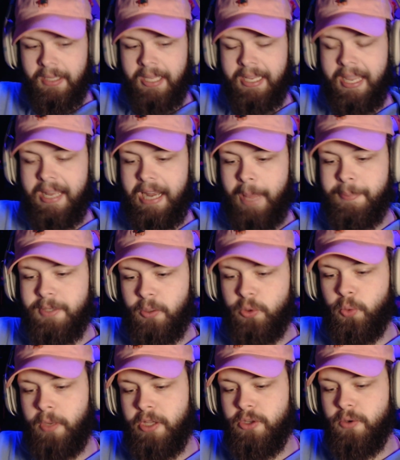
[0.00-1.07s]
Again, Episode
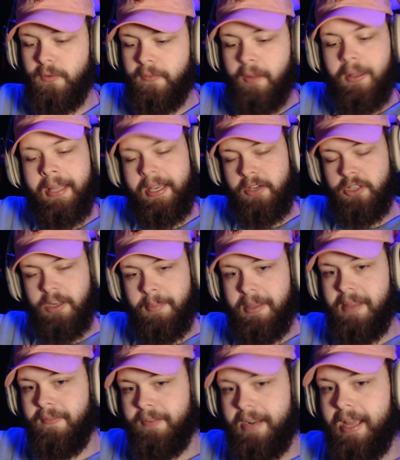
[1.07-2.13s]
22 felt like it should have
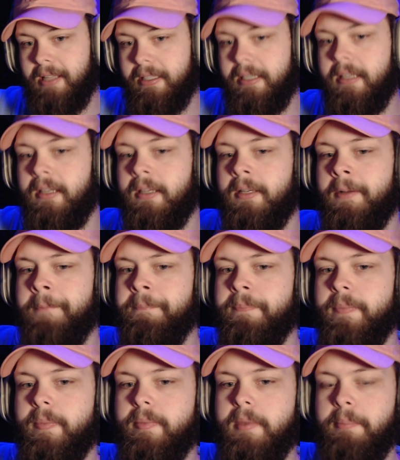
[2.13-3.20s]
been the finale.
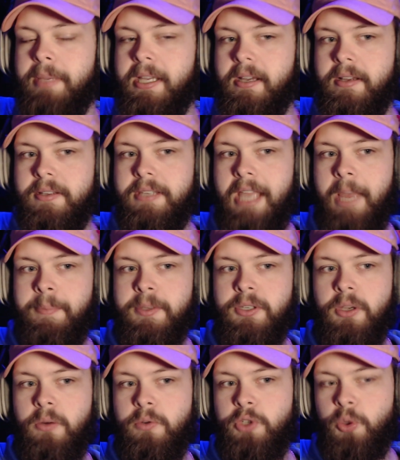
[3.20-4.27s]
Because
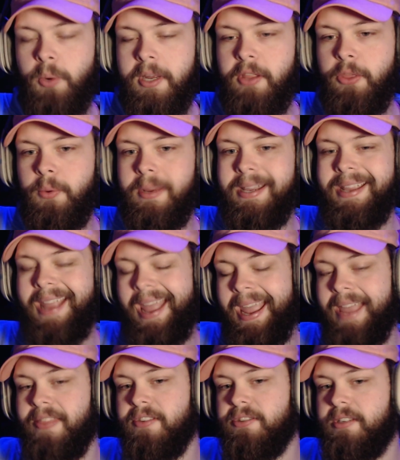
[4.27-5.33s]
Episode 23
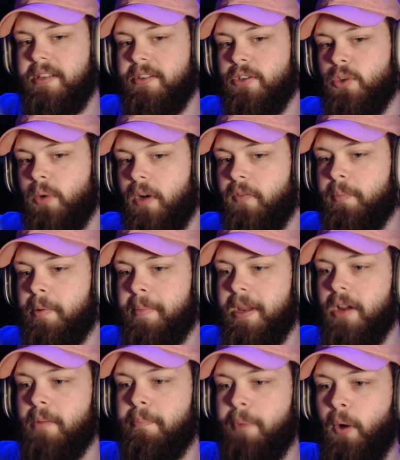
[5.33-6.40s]
and the Season 12
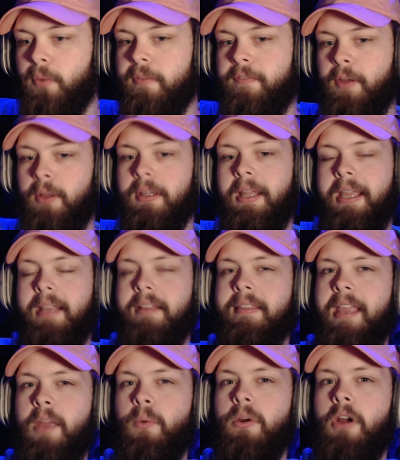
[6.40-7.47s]
premiere both felt like
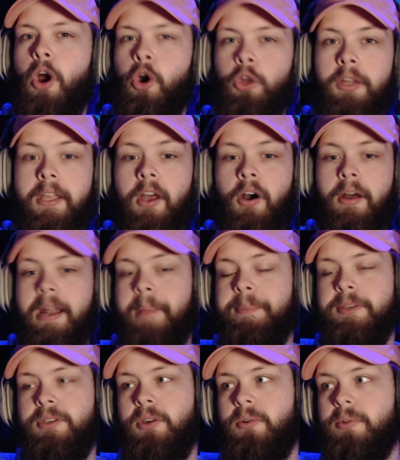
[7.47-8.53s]
they were early on
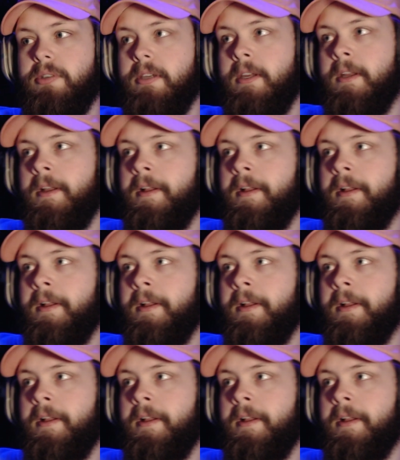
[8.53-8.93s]
episodes.